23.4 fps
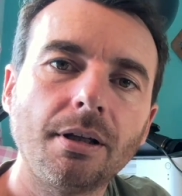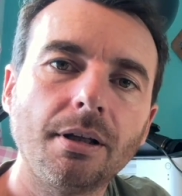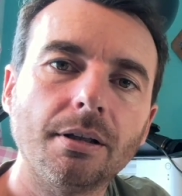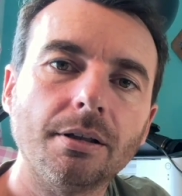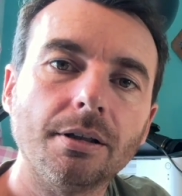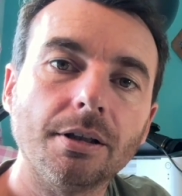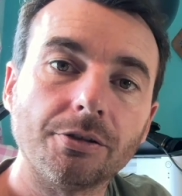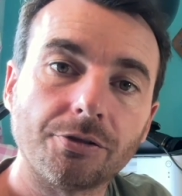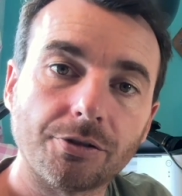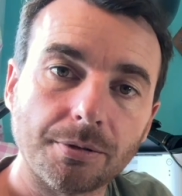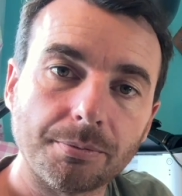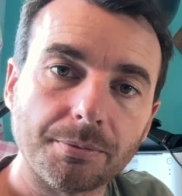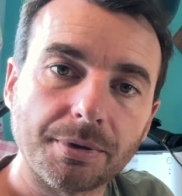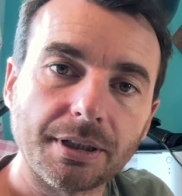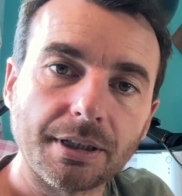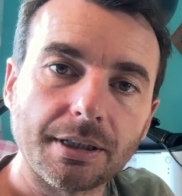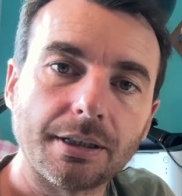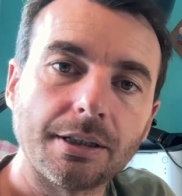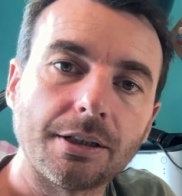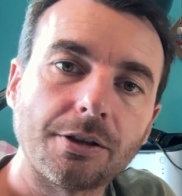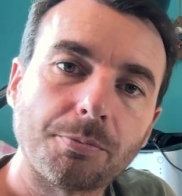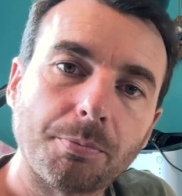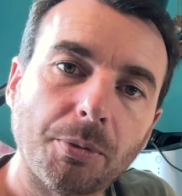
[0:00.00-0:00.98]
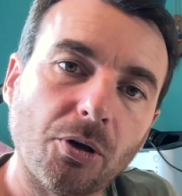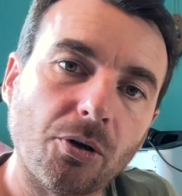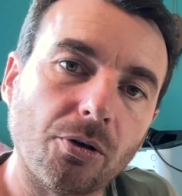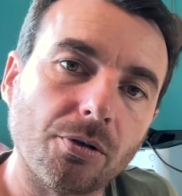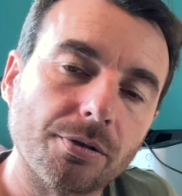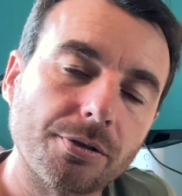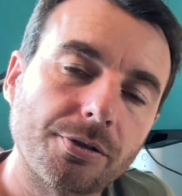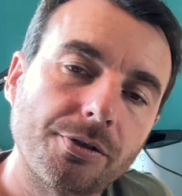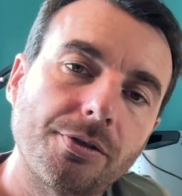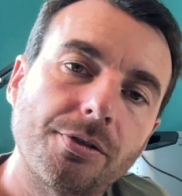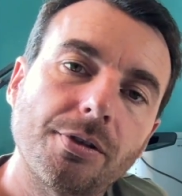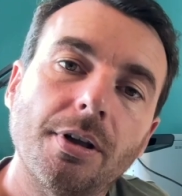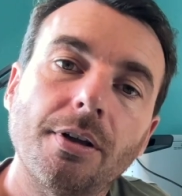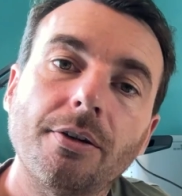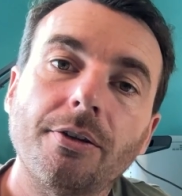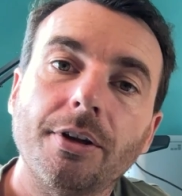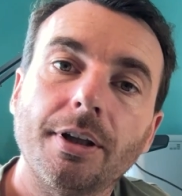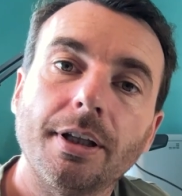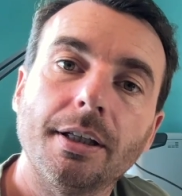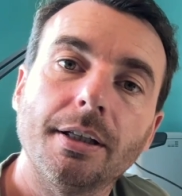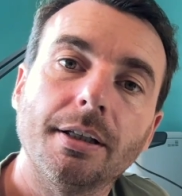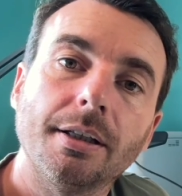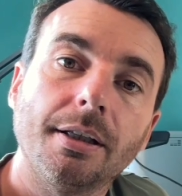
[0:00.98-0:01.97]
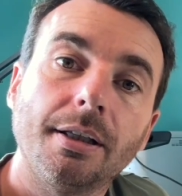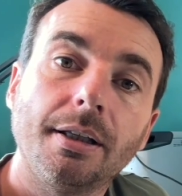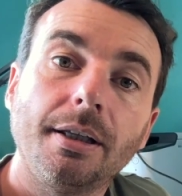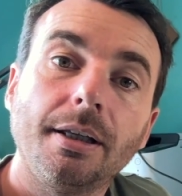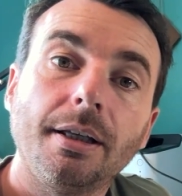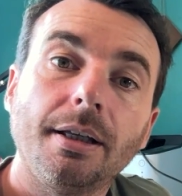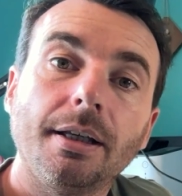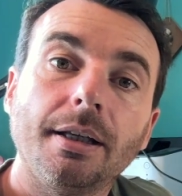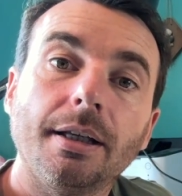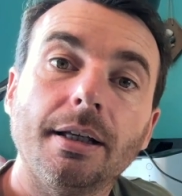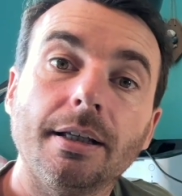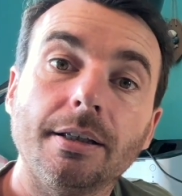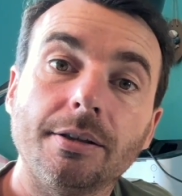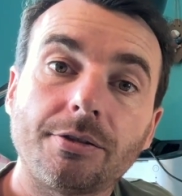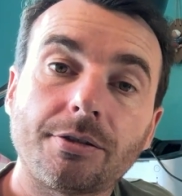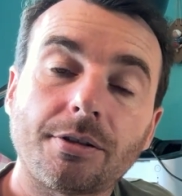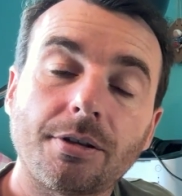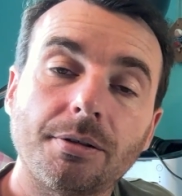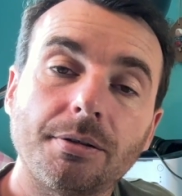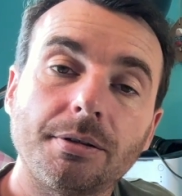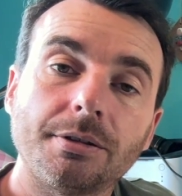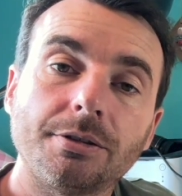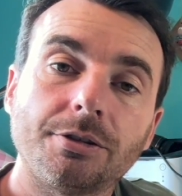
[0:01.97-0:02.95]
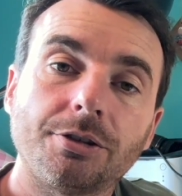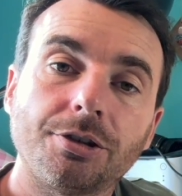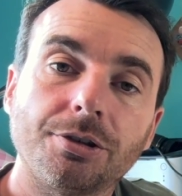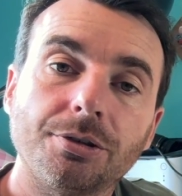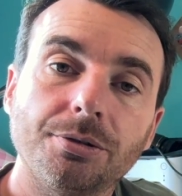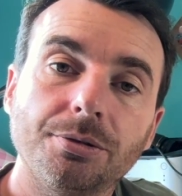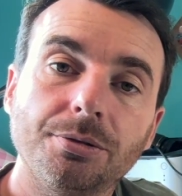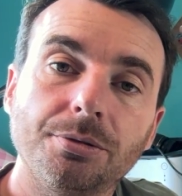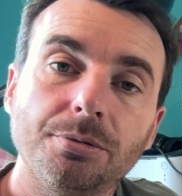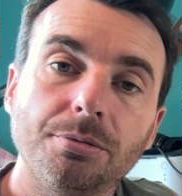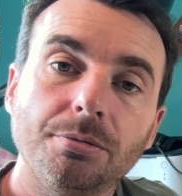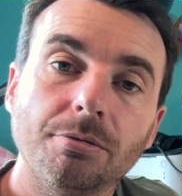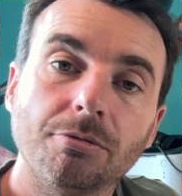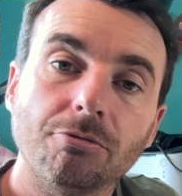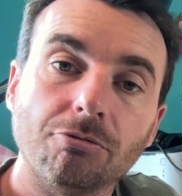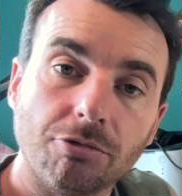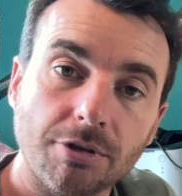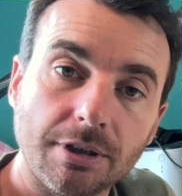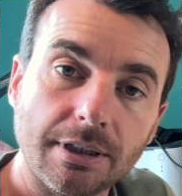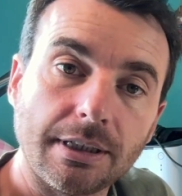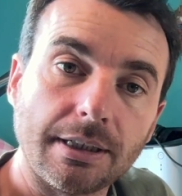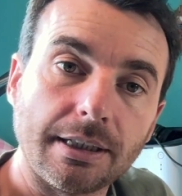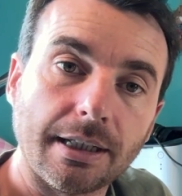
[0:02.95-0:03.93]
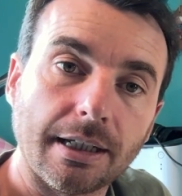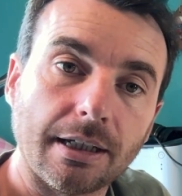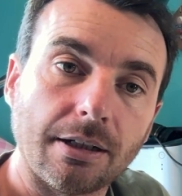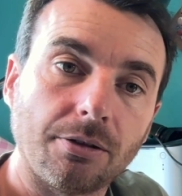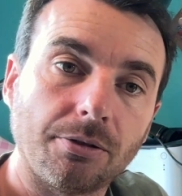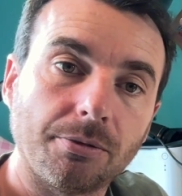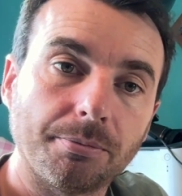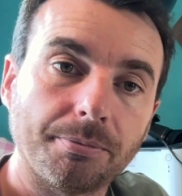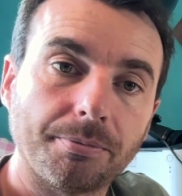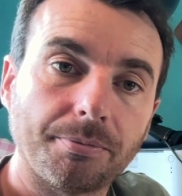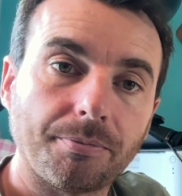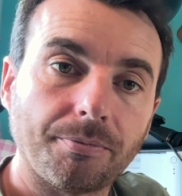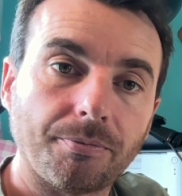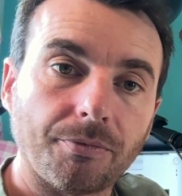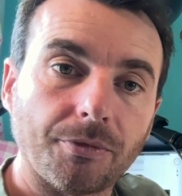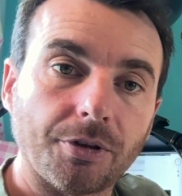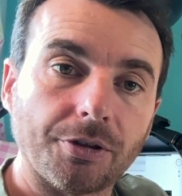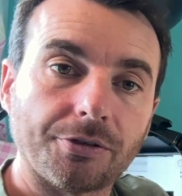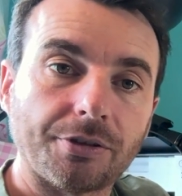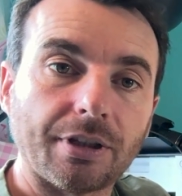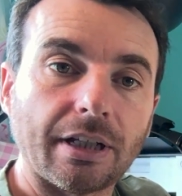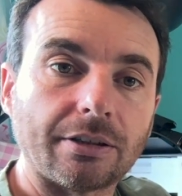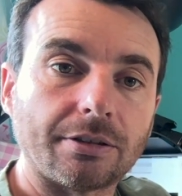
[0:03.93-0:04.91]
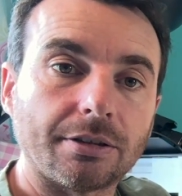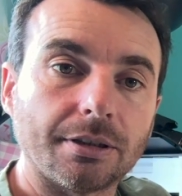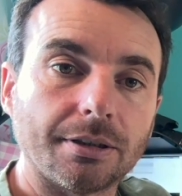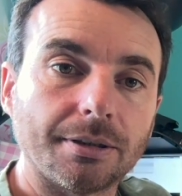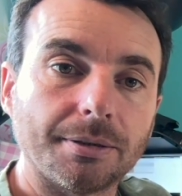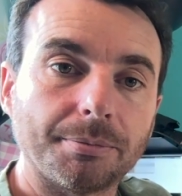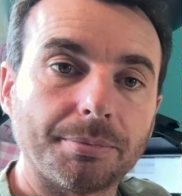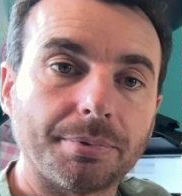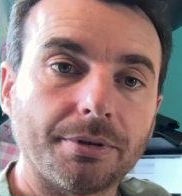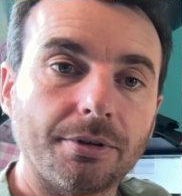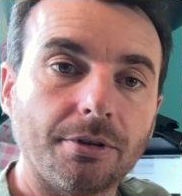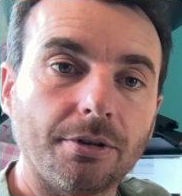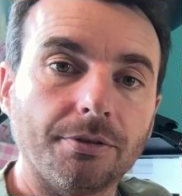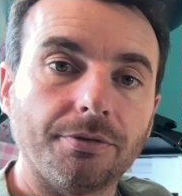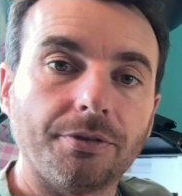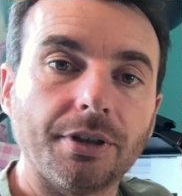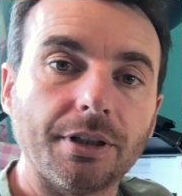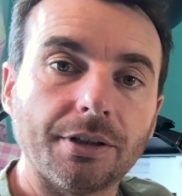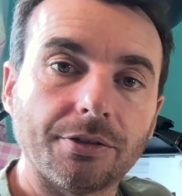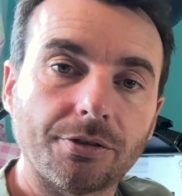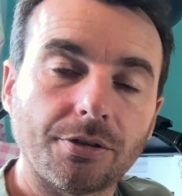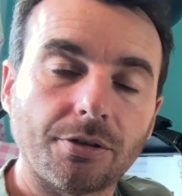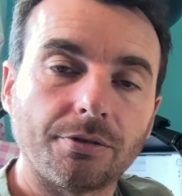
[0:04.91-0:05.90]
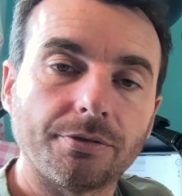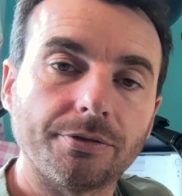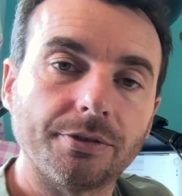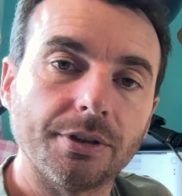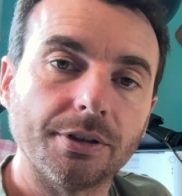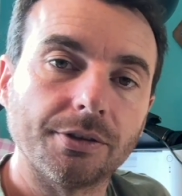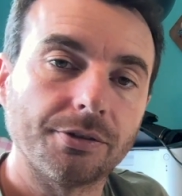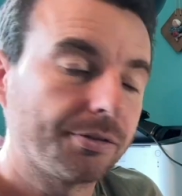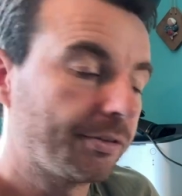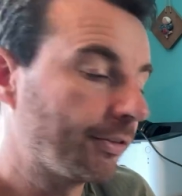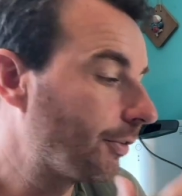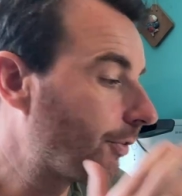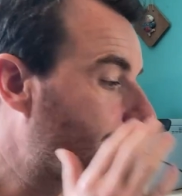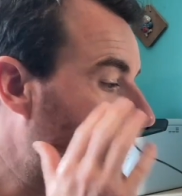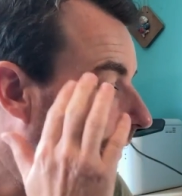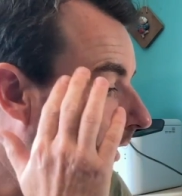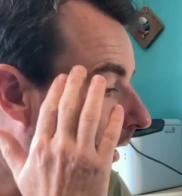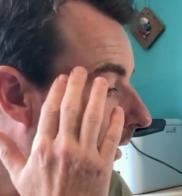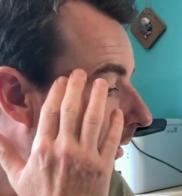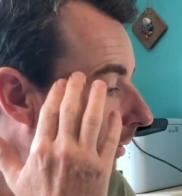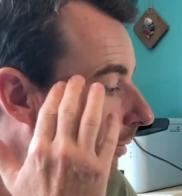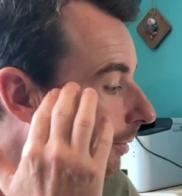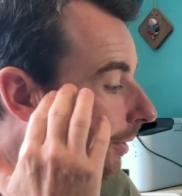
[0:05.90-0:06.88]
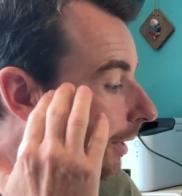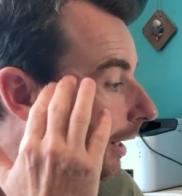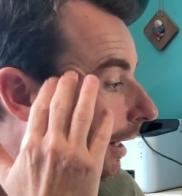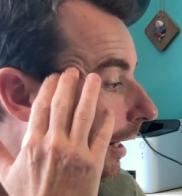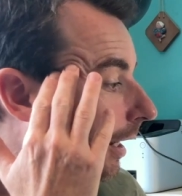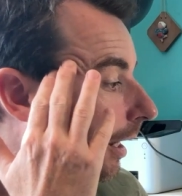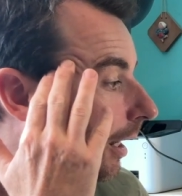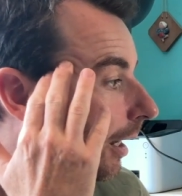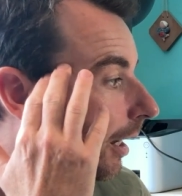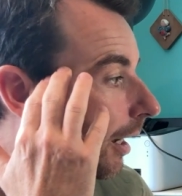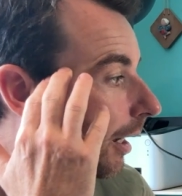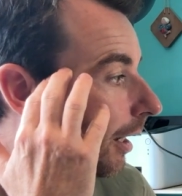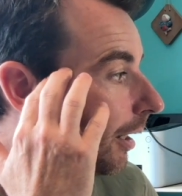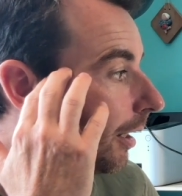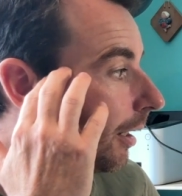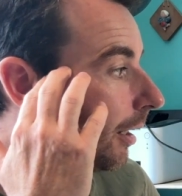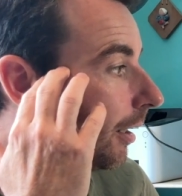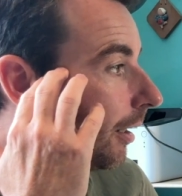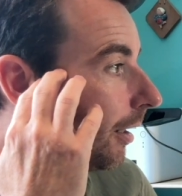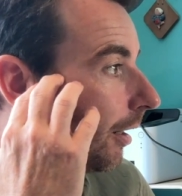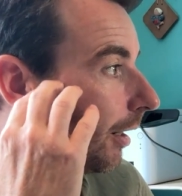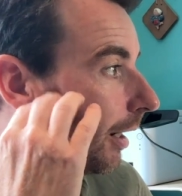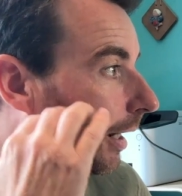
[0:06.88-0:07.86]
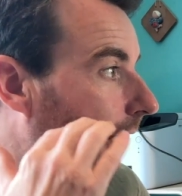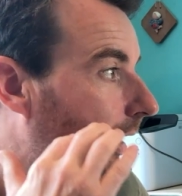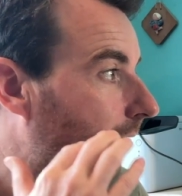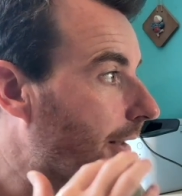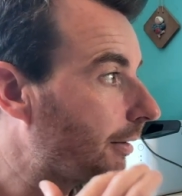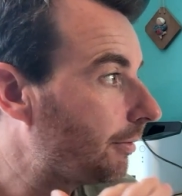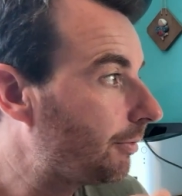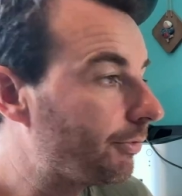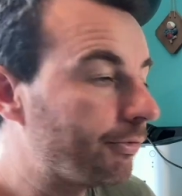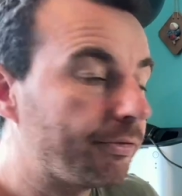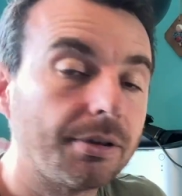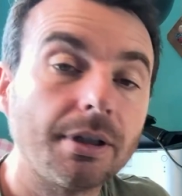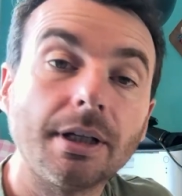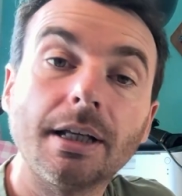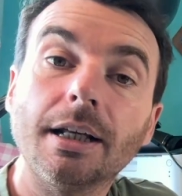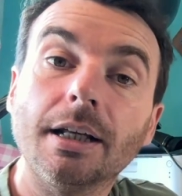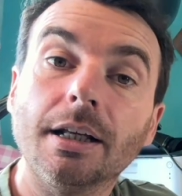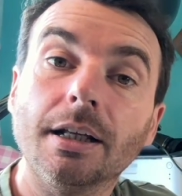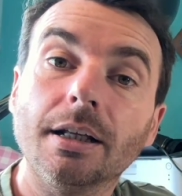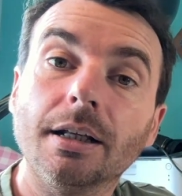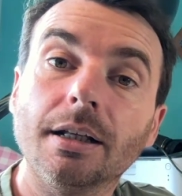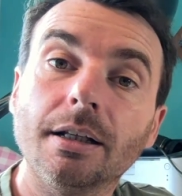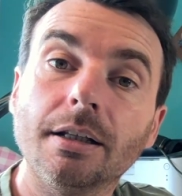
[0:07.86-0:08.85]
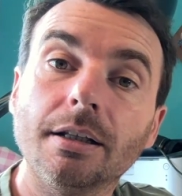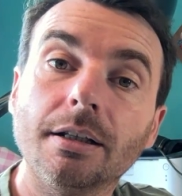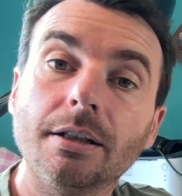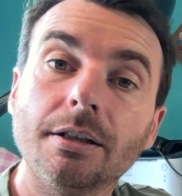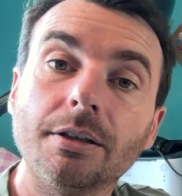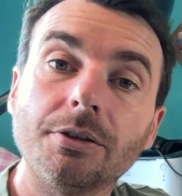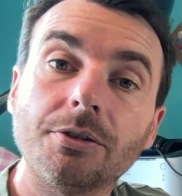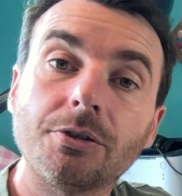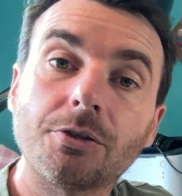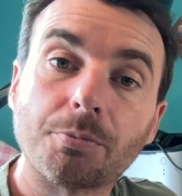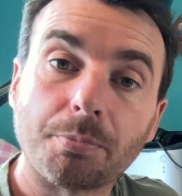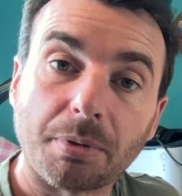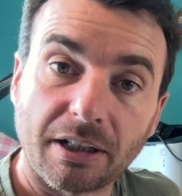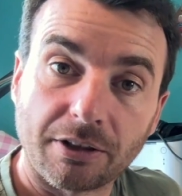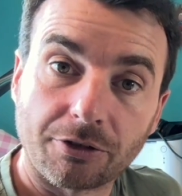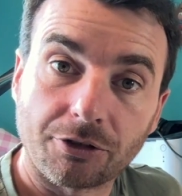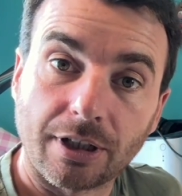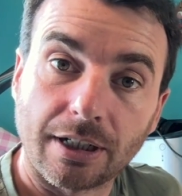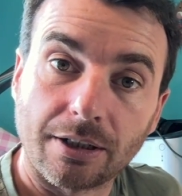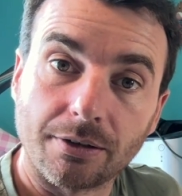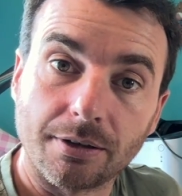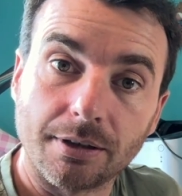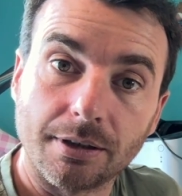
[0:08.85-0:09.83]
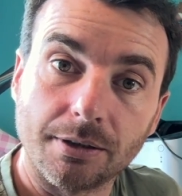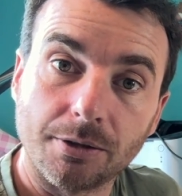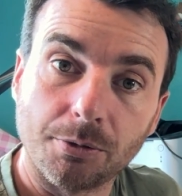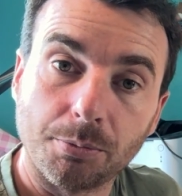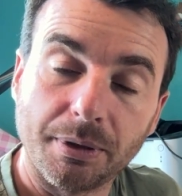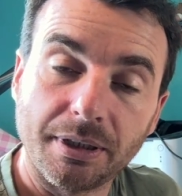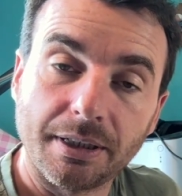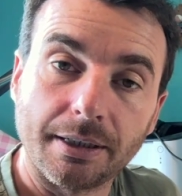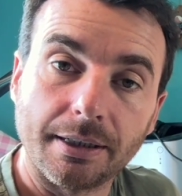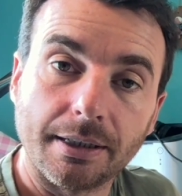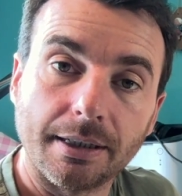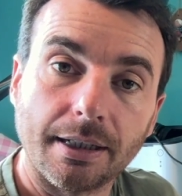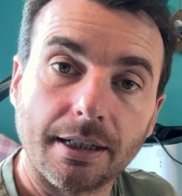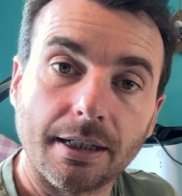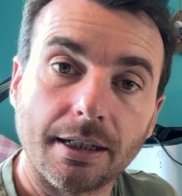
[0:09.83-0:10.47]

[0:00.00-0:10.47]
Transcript: there's something in this box that is going to really help the setup of this office. So I have splashed out a little bit.